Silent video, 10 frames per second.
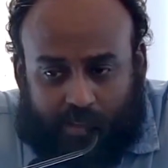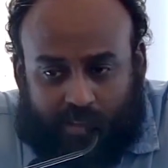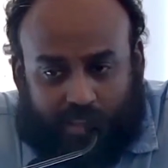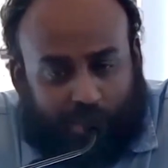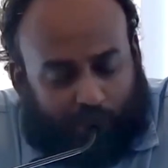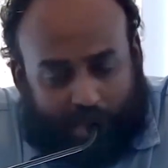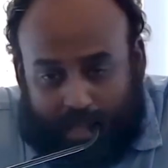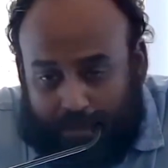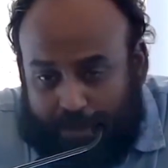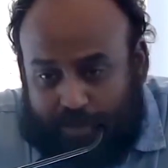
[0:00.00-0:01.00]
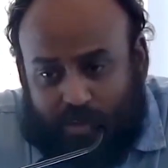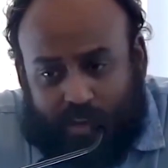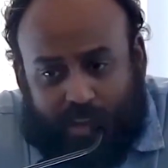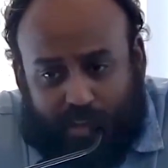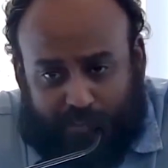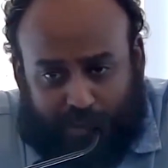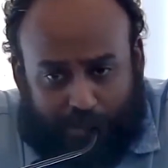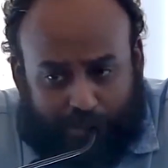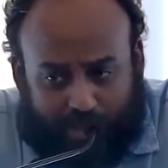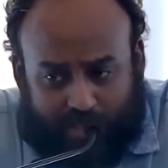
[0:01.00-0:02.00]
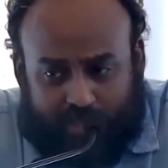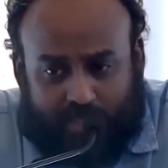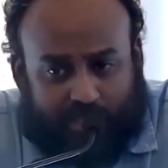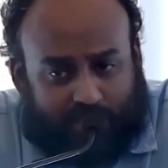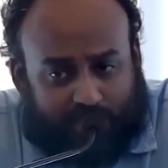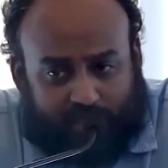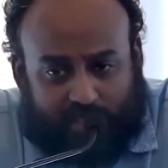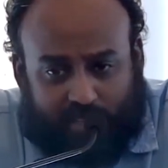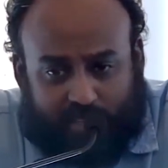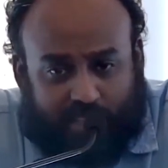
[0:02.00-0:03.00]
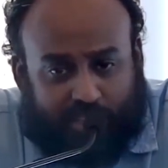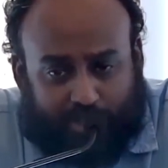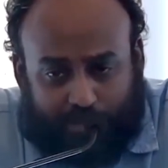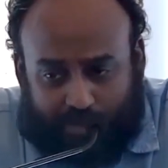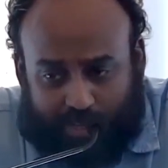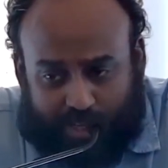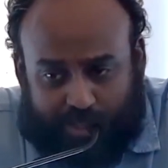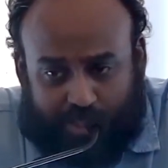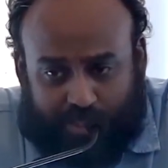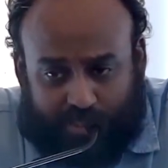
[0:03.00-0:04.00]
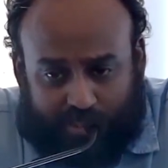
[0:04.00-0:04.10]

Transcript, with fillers: that you will help us to love our brothers and sisters in tribulation,